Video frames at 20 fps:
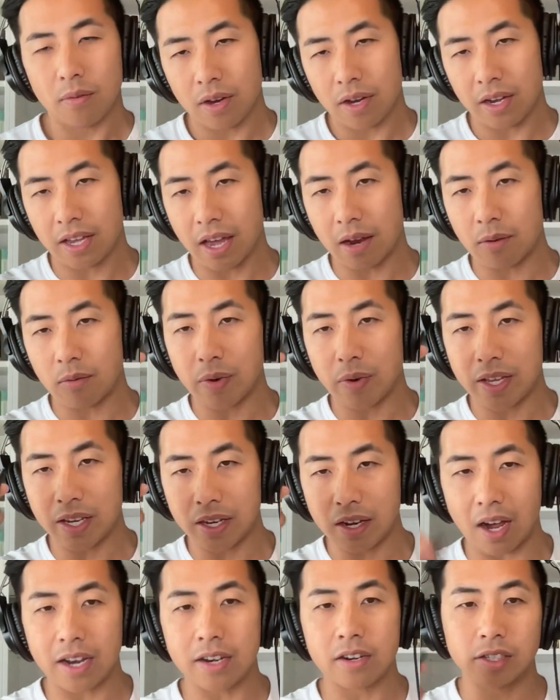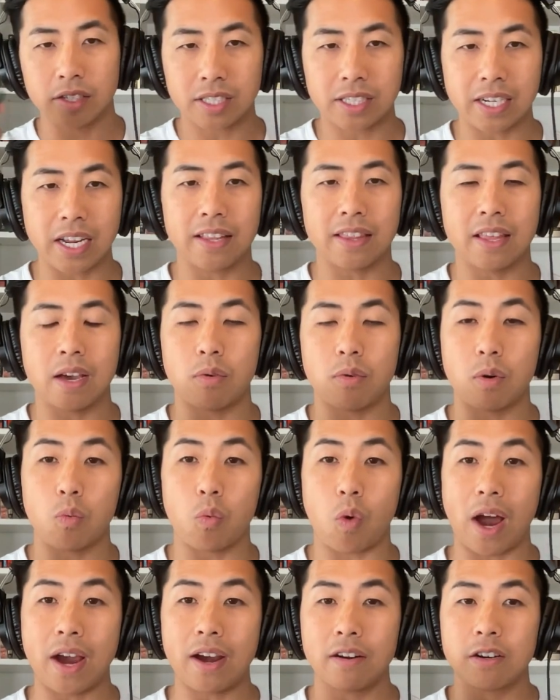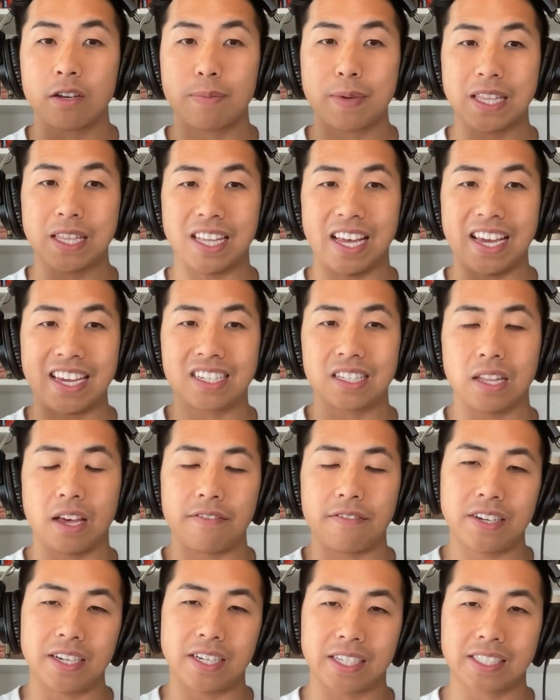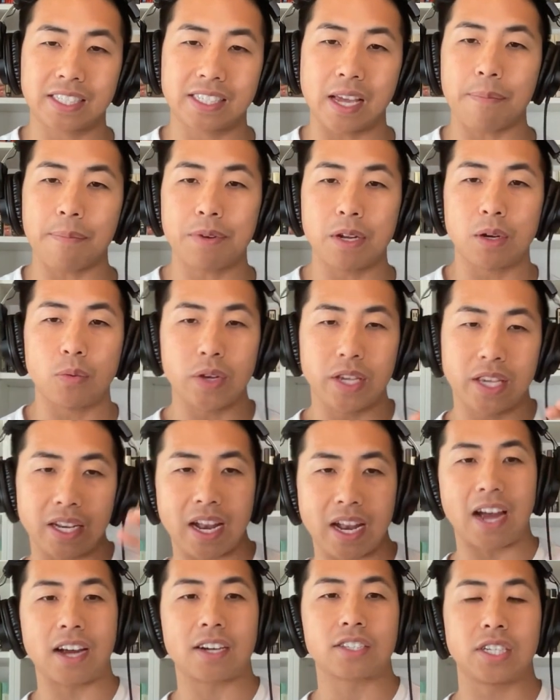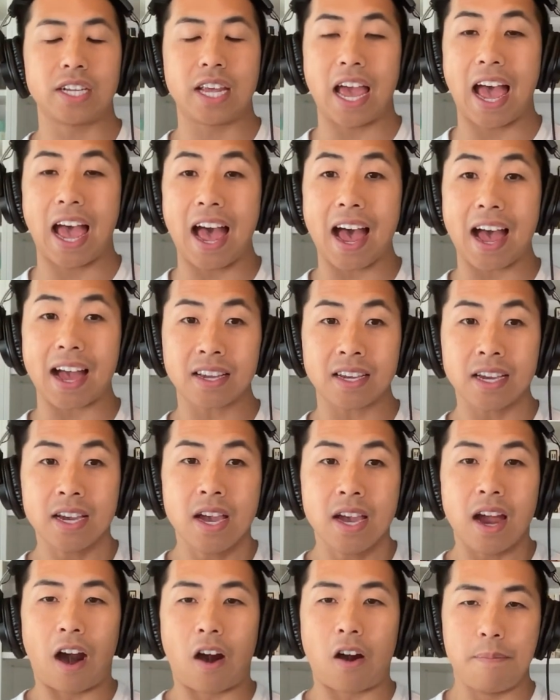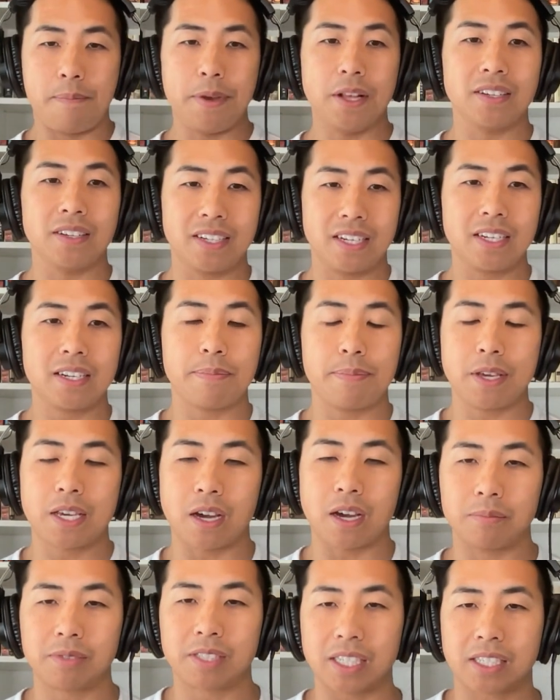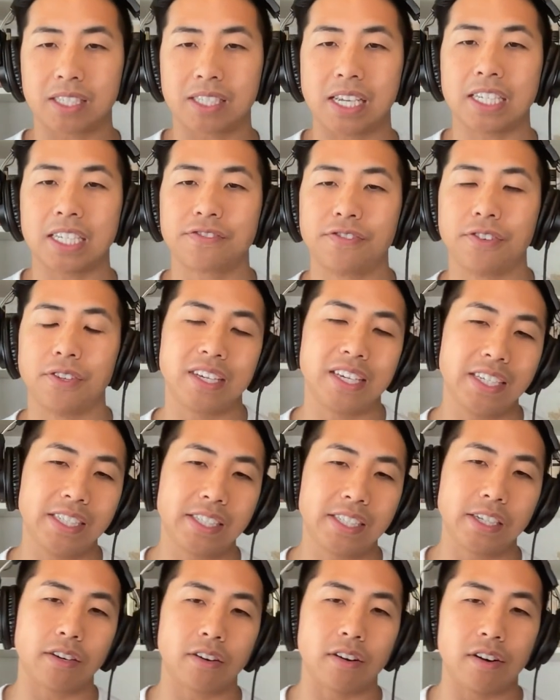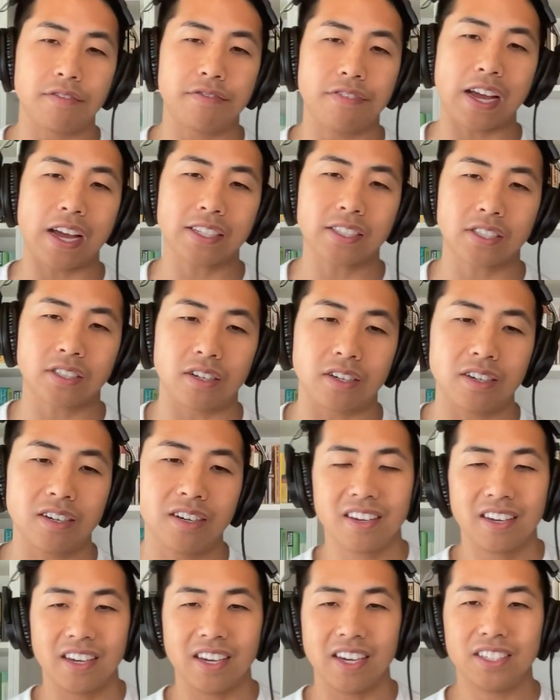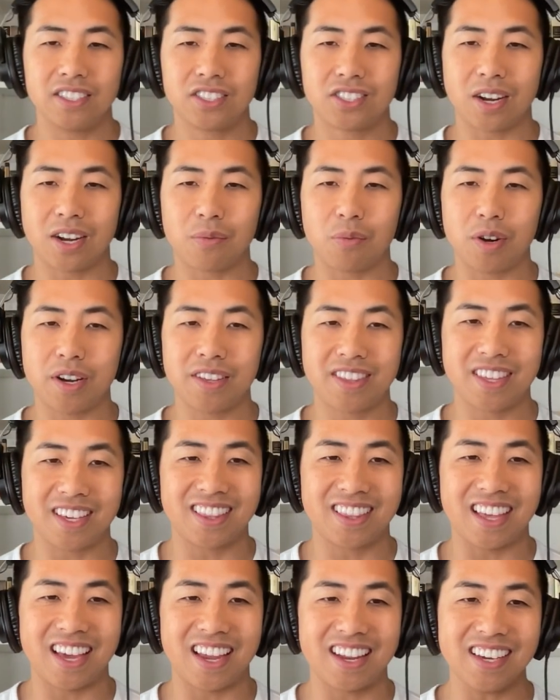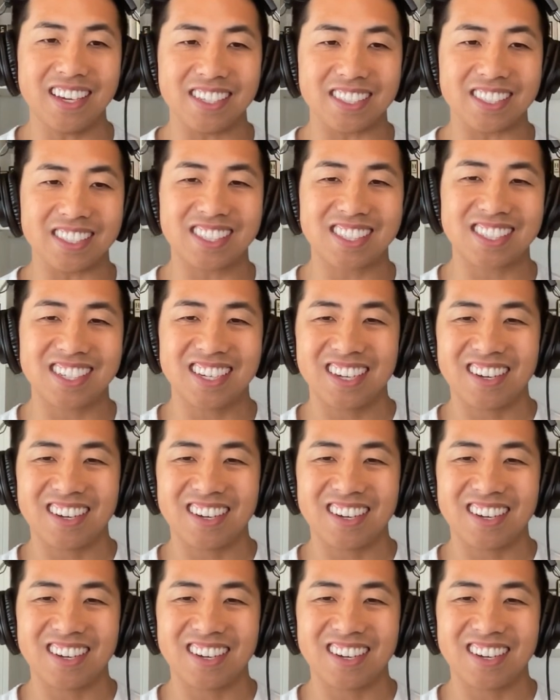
Again, when we can understand that we're wired to be liked, loved, and accepted, we can actually hack our ability to become successful easier and faster. And John, what do you think that is?